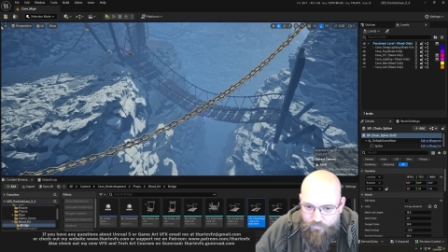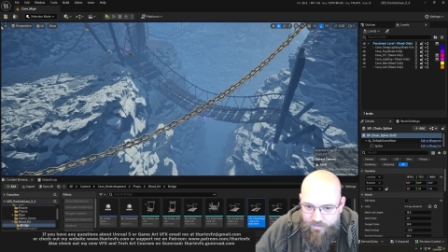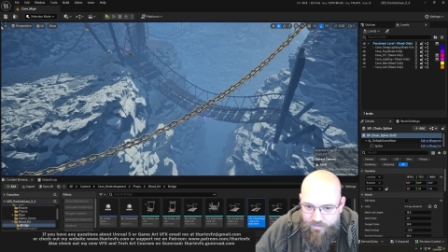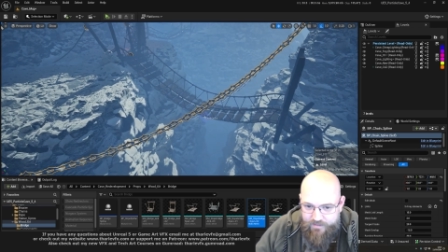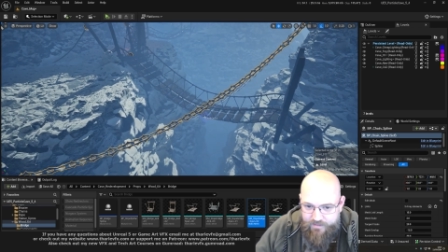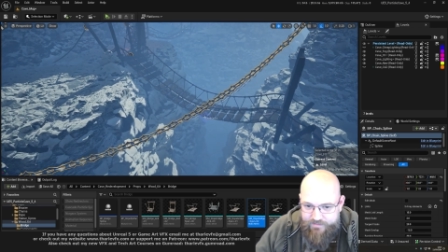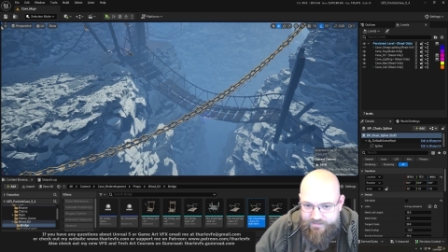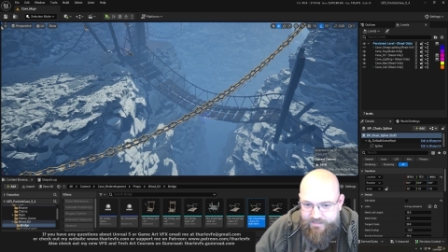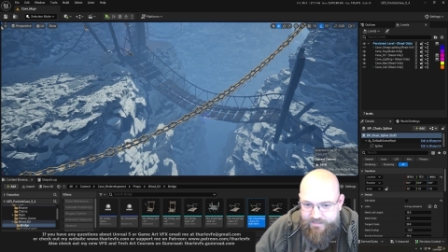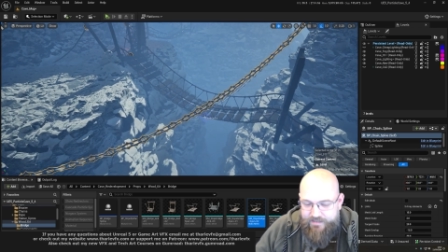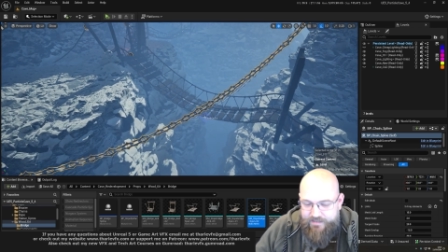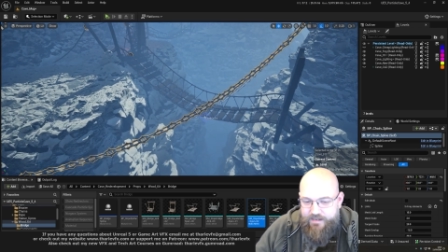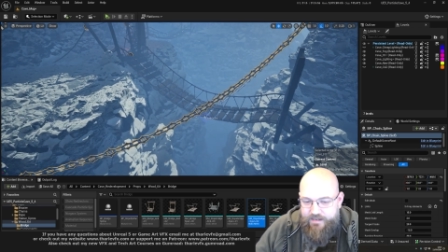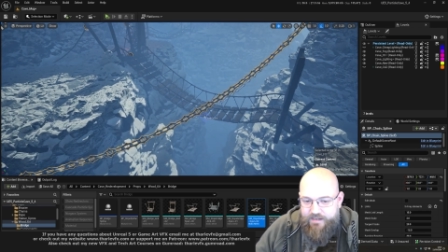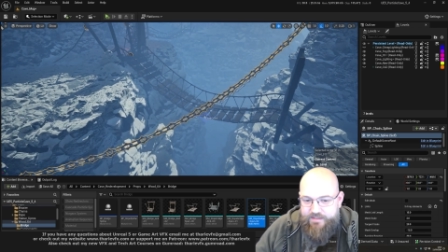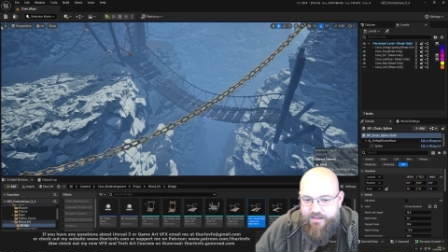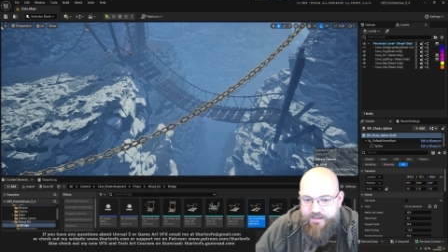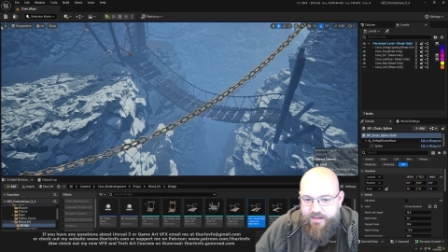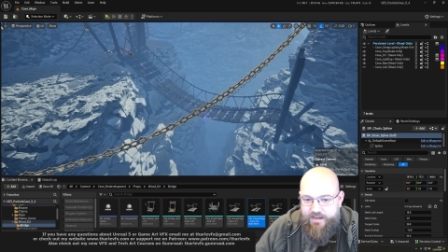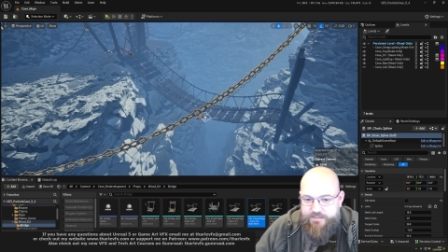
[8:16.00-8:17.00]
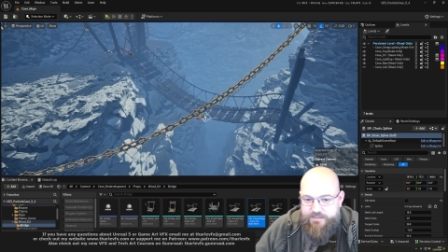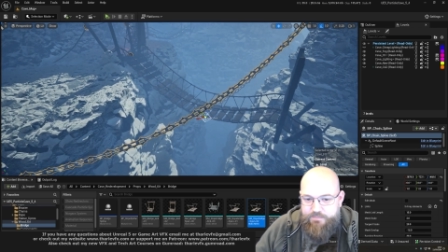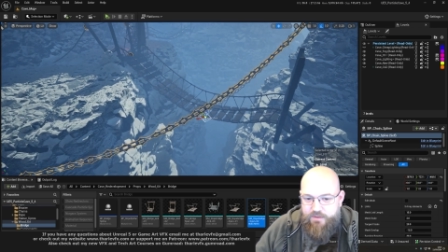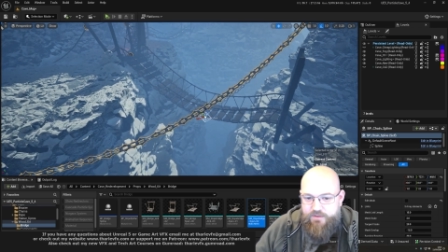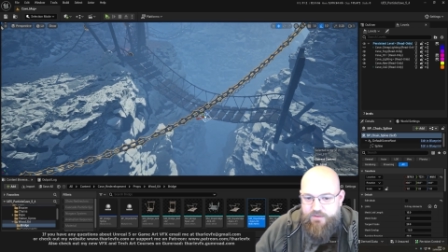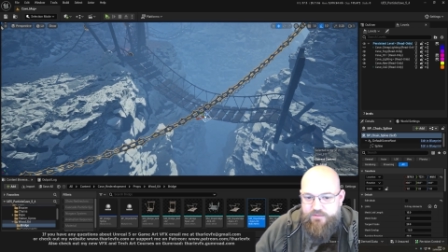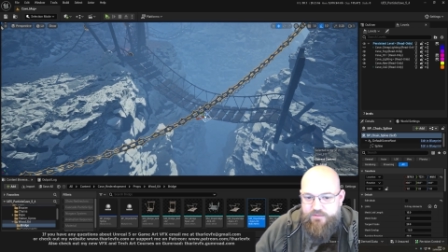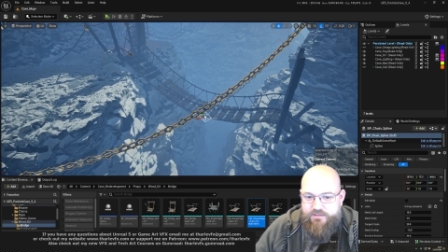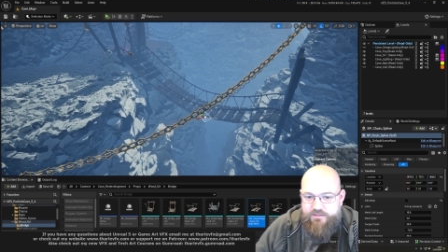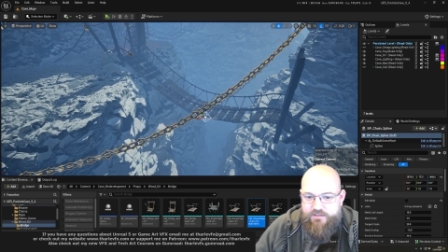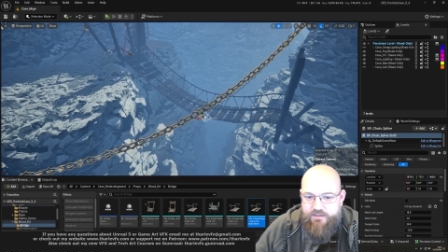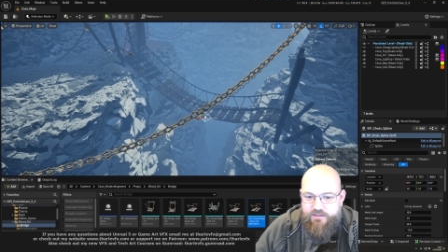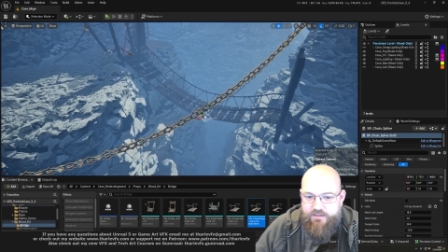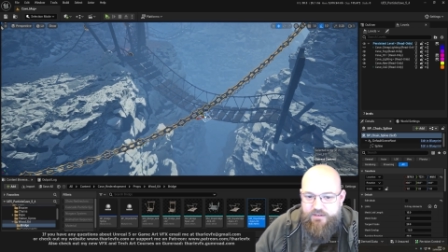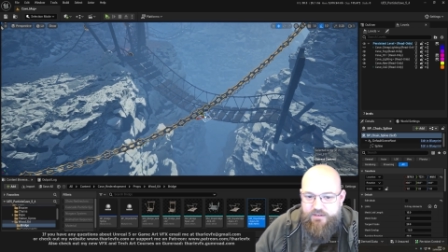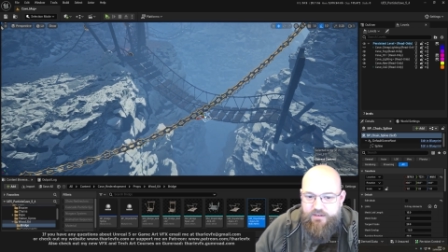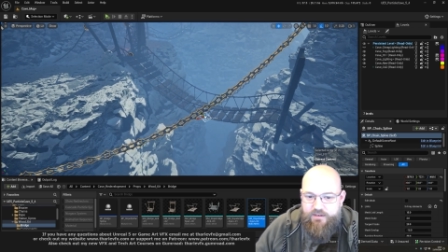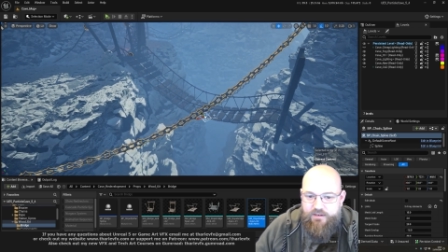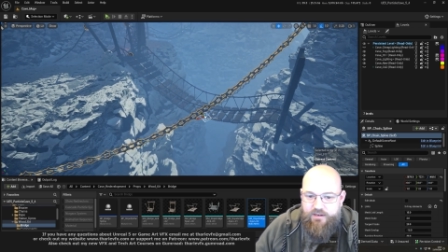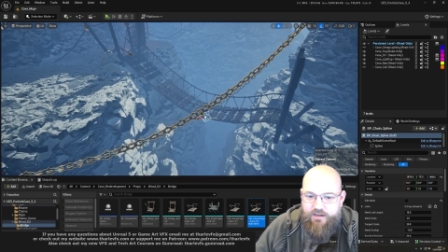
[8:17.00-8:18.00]
and then click that exposed
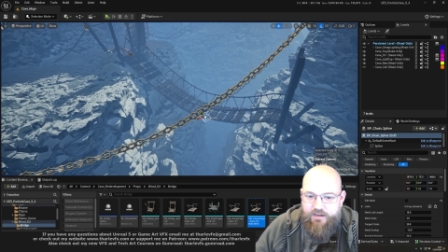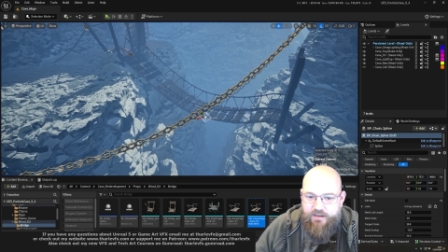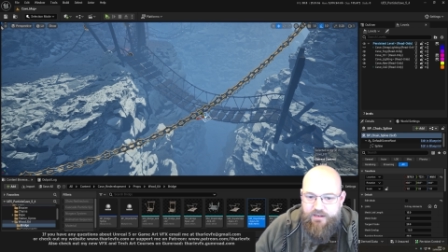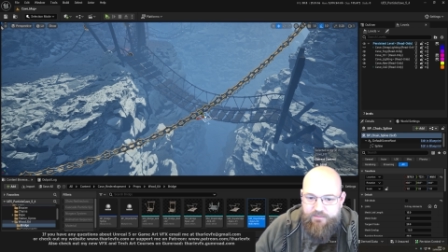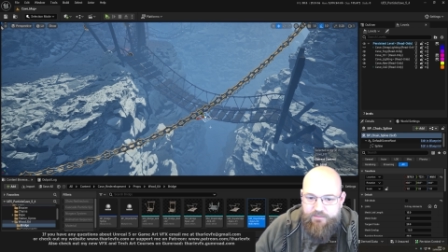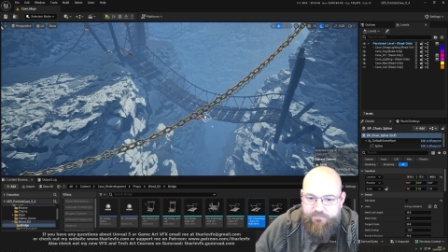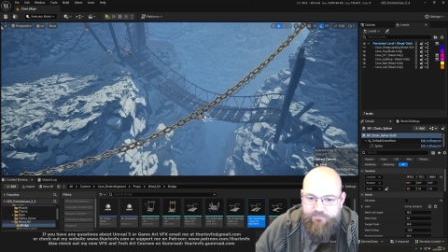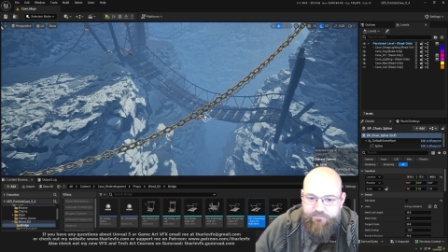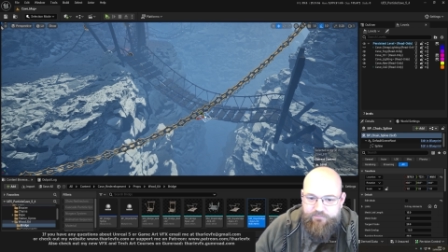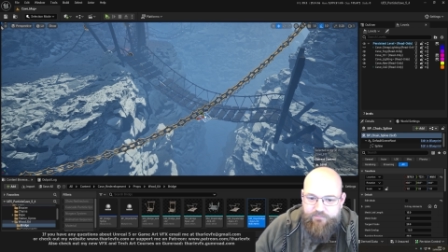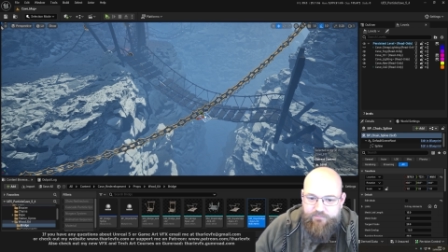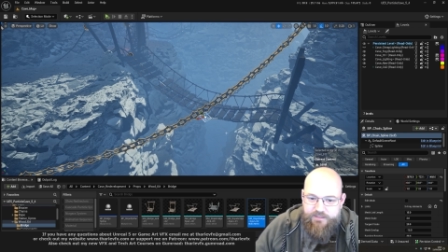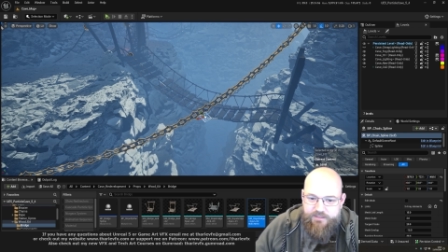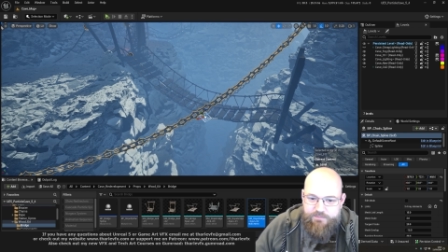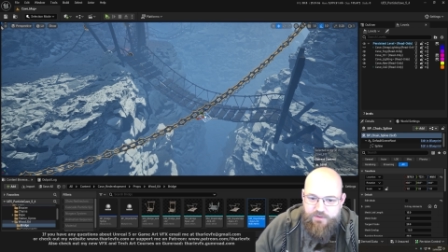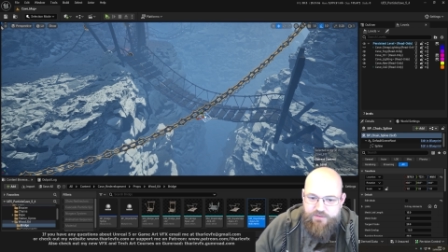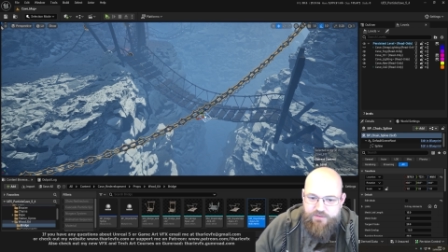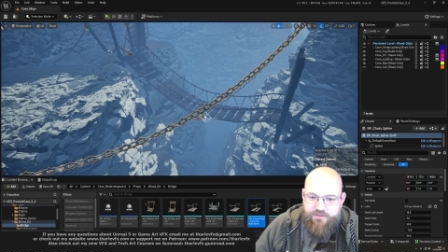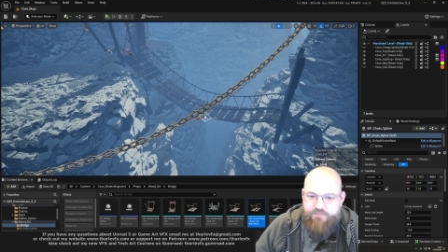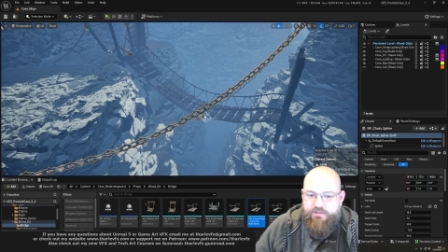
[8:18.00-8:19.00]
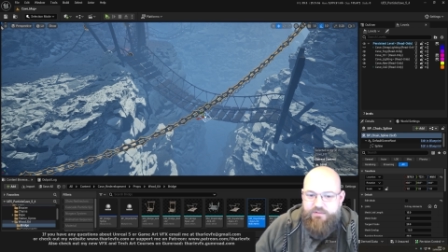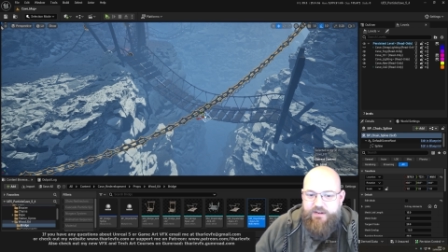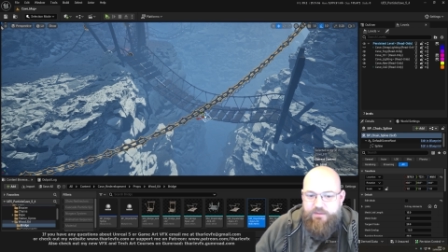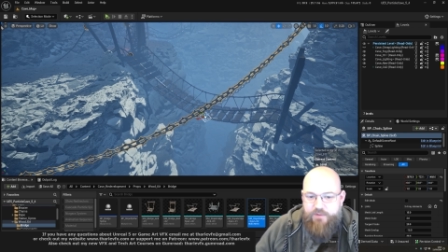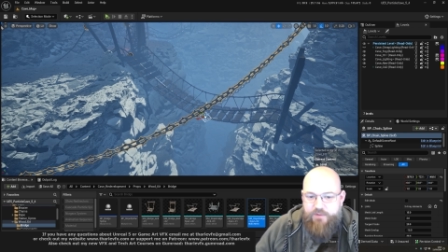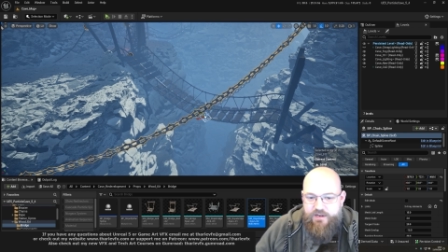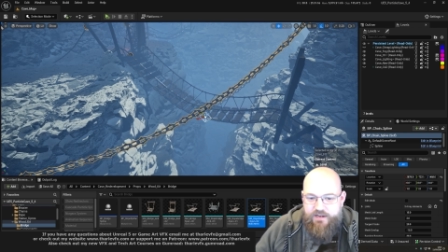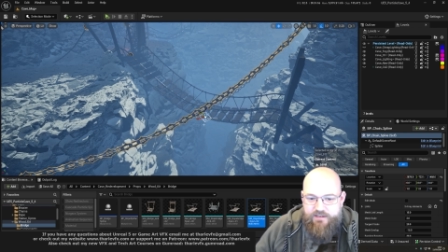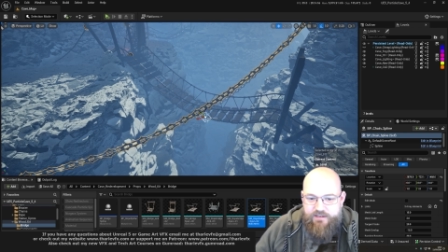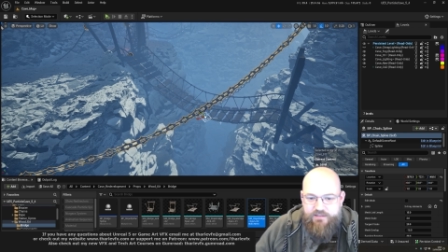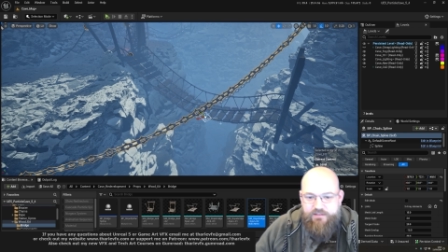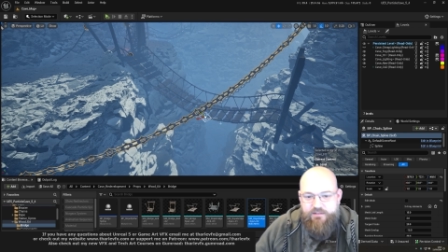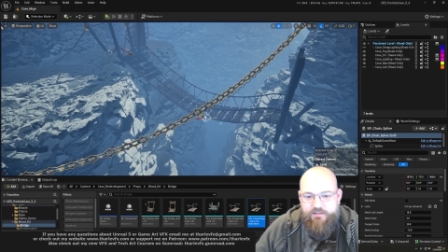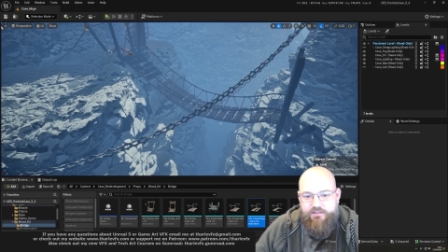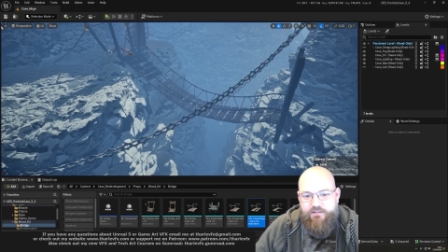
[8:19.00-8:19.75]
3D widget,